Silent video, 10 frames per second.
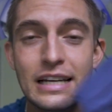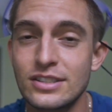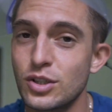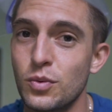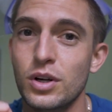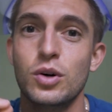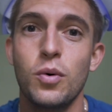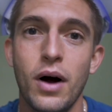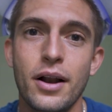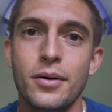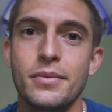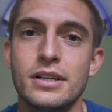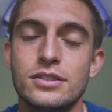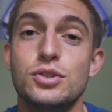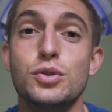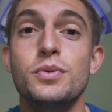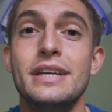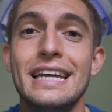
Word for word: it's a requirement to